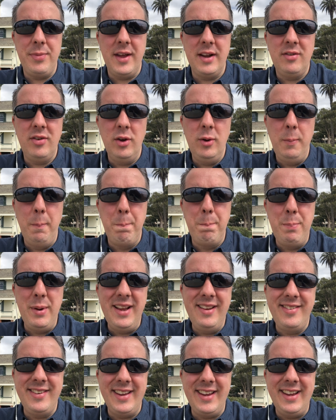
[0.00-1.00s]
They're too
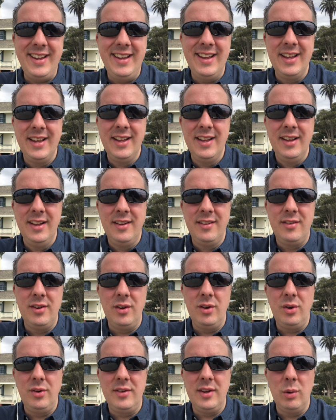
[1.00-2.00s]
busy
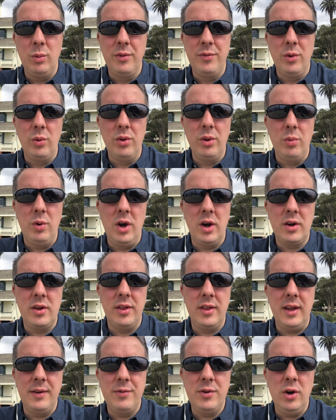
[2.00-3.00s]
to deal with all the work
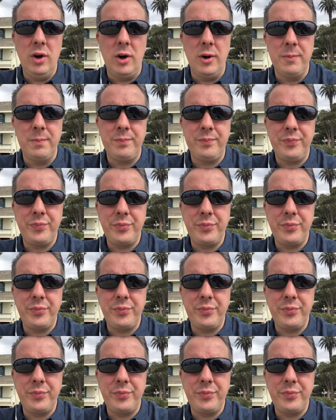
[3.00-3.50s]
that they've got.